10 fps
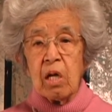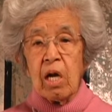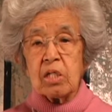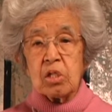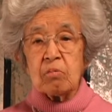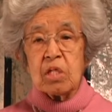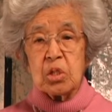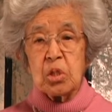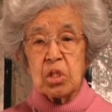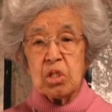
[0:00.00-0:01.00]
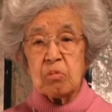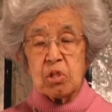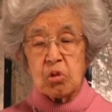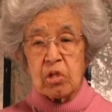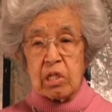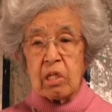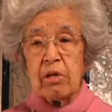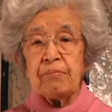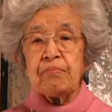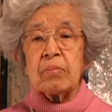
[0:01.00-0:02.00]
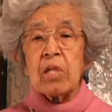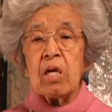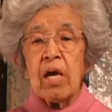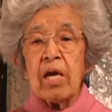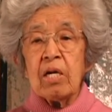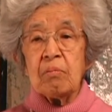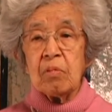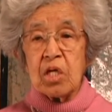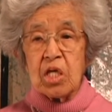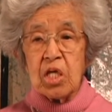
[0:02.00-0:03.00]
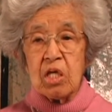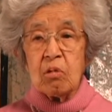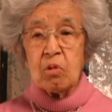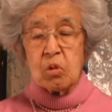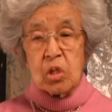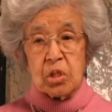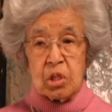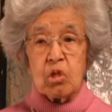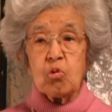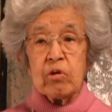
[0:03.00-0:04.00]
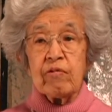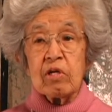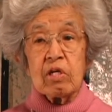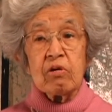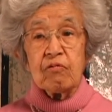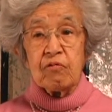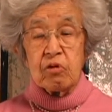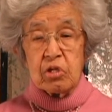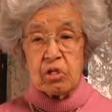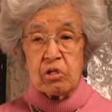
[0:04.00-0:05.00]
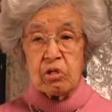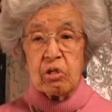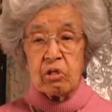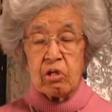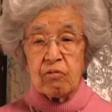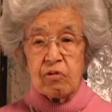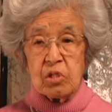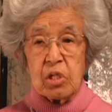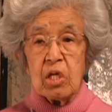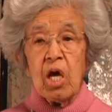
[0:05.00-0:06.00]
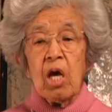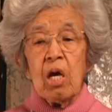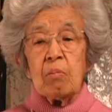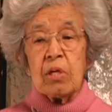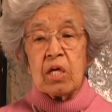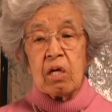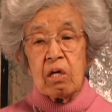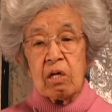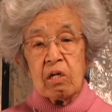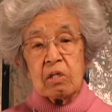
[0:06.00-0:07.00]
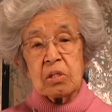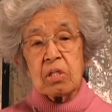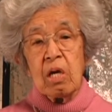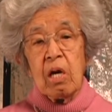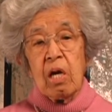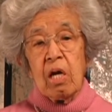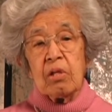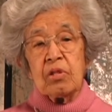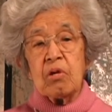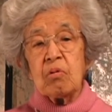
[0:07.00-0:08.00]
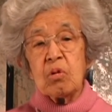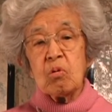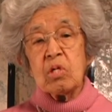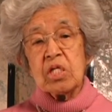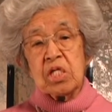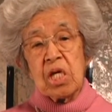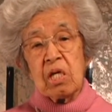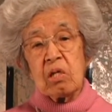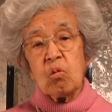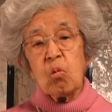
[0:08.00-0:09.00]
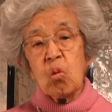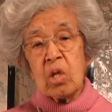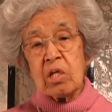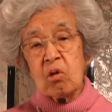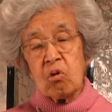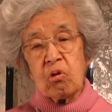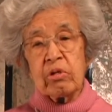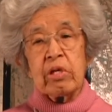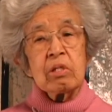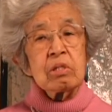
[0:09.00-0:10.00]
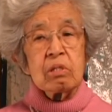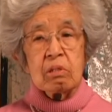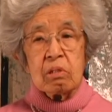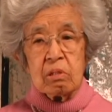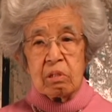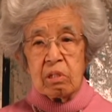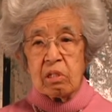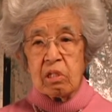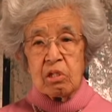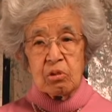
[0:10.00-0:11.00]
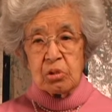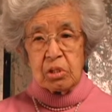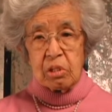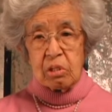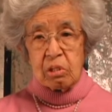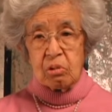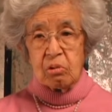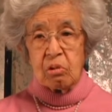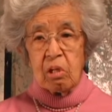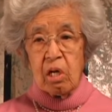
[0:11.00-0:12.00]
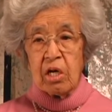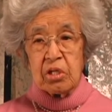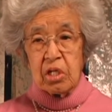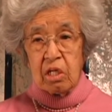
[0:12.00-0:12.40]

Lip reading: senior matric at McGee, which was the equivalent of first year university, because they would only take one Oriental in the nursing school a year.